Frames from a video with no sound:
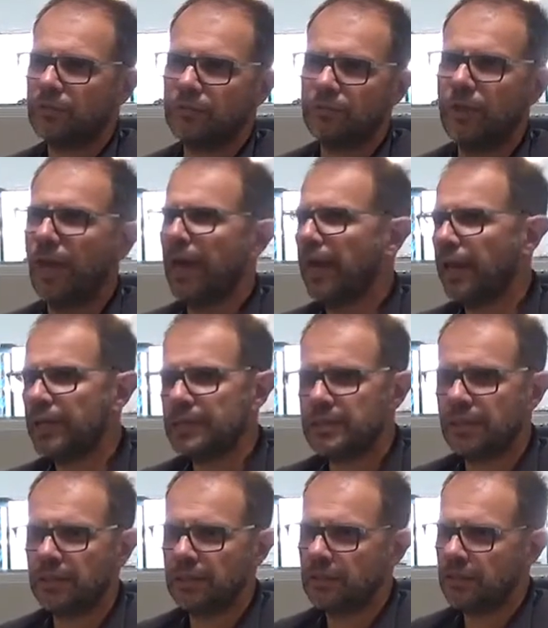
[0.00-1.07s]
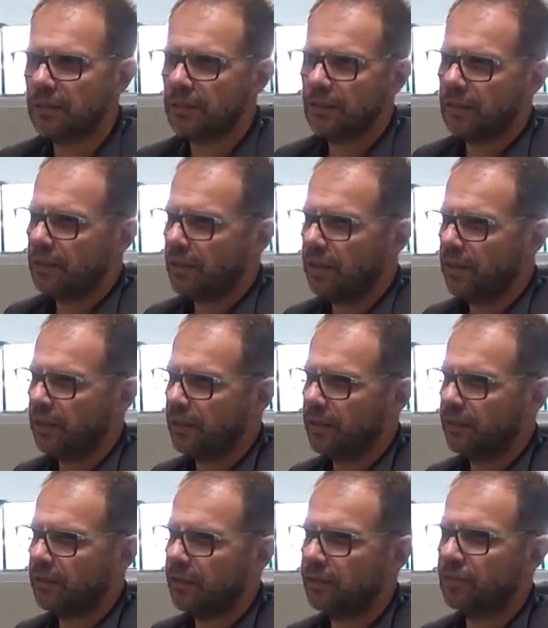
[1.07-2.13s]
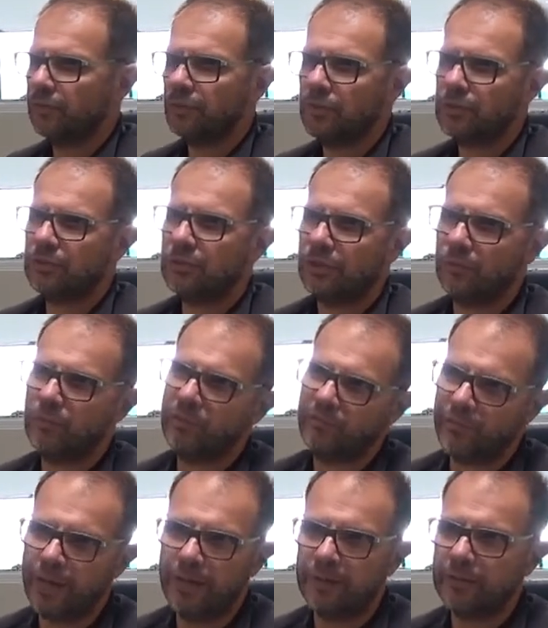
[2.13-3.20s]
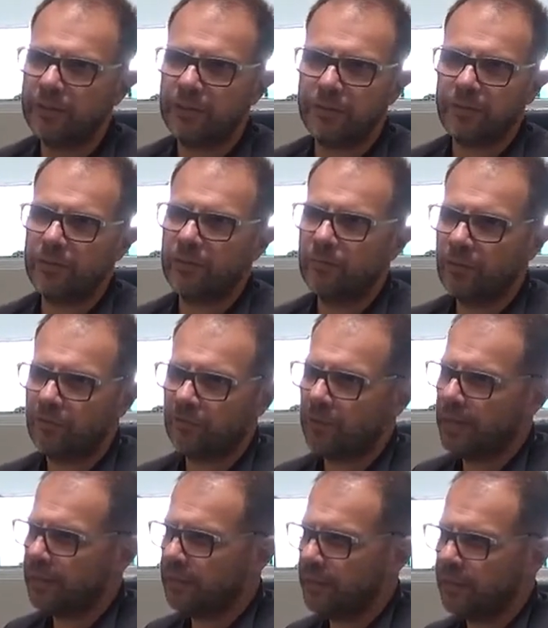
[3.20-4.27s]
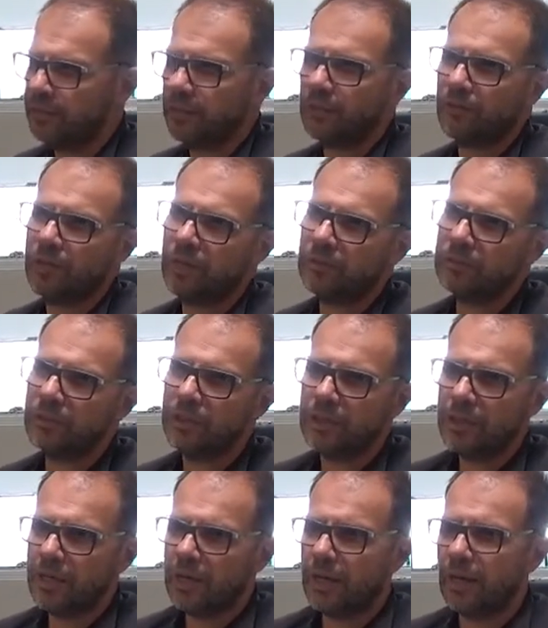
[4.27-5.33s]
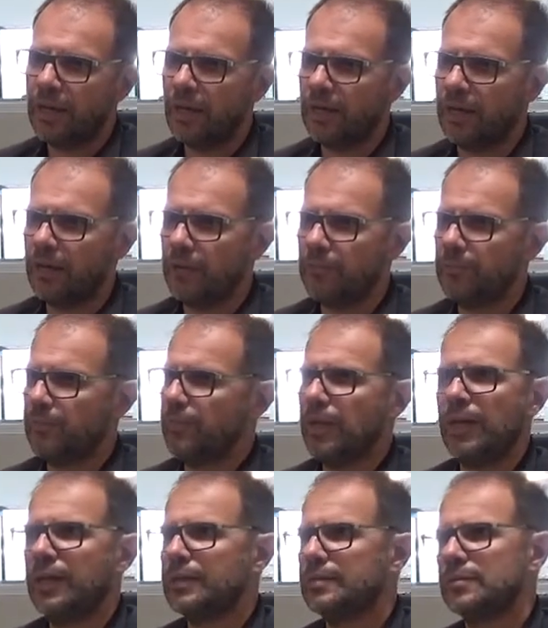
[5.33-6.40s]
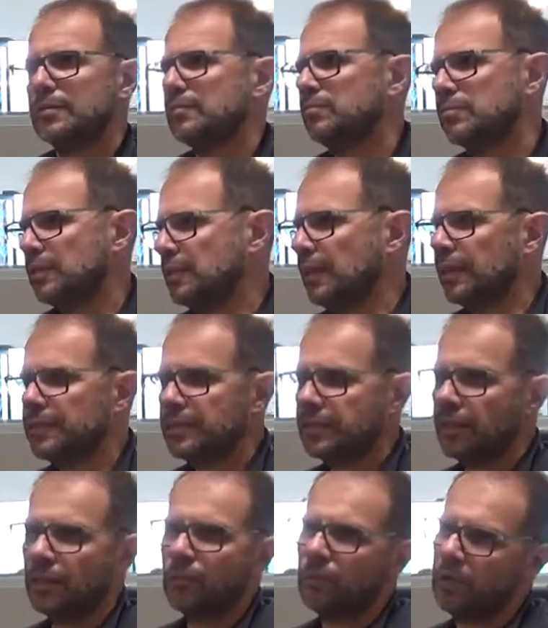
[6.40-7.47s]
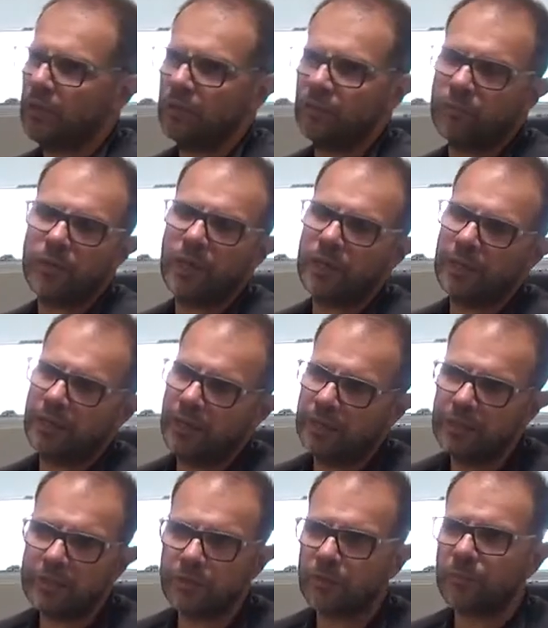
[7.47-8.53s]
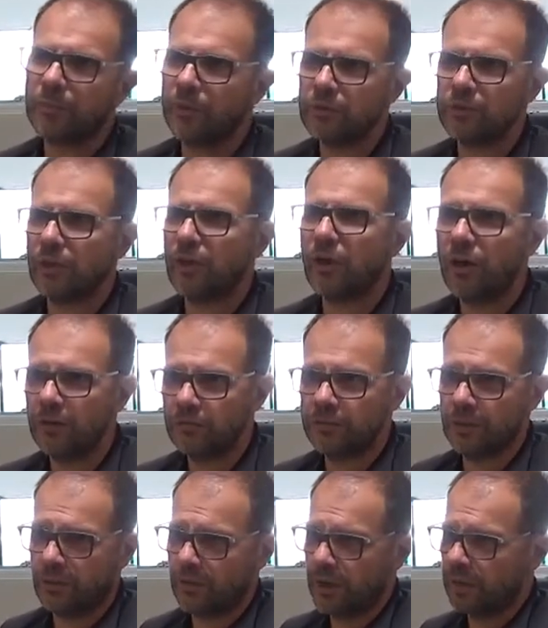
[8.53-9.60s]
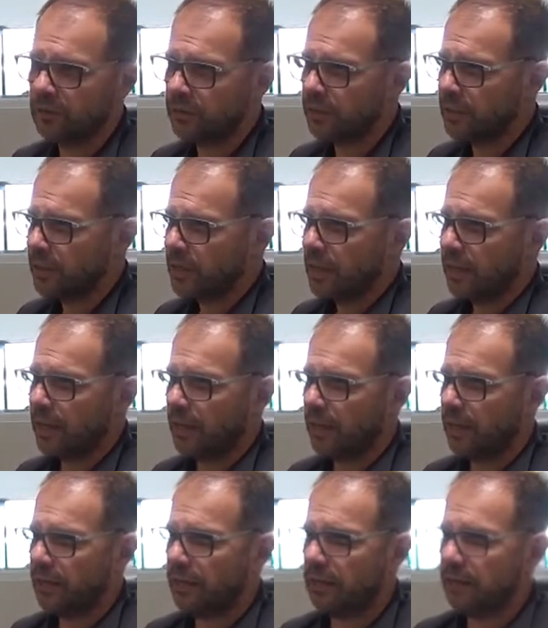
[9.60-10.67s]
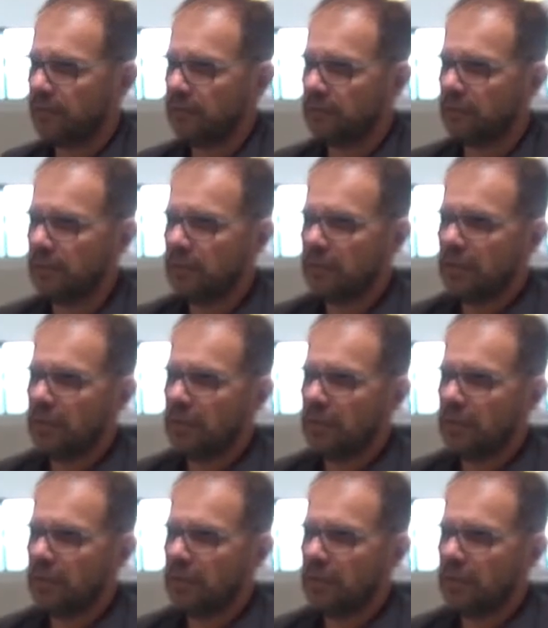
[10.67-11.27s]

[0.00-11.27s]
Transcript: of engaging uh, the condition that we find we find in the ground um, as a necessary way of getting any sort of project off the ground. And